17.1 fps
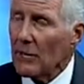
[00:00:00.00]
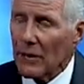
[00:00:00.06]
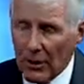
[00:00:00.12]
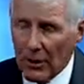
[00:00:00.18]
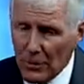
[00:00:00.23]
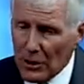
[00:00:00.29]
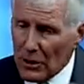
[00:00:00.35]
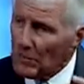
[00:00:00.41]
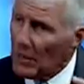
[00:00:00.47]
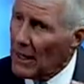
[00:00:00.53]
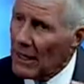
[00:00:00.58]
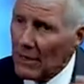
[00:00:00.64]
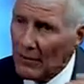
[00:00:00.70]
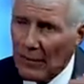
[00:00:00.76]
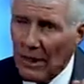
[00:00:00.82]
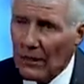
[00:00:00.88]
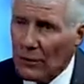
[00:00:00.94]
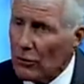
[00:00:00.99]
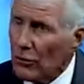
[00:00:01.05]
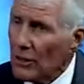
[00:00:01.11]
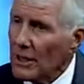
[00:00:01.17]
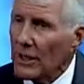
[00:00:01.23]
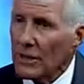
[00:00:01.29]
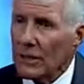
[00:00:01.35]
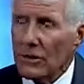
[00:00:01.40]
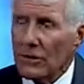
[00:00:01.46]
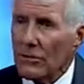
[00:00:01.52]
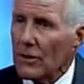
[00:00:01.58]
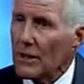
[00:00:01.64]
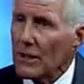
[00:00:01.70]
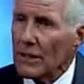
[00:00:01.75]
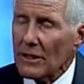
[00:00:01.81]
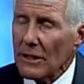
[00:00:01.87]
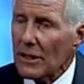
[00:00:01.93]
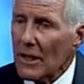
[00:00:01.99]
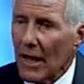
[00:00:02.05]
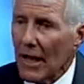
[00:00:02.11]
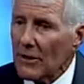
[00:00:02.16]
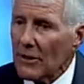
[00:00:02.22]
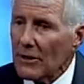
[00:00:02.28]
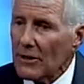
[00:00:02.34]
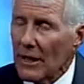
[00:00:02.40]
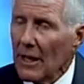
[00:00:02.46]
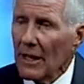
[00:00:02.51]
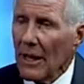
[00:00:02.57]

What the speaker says: We're going to be spending trillions and trillions of dollars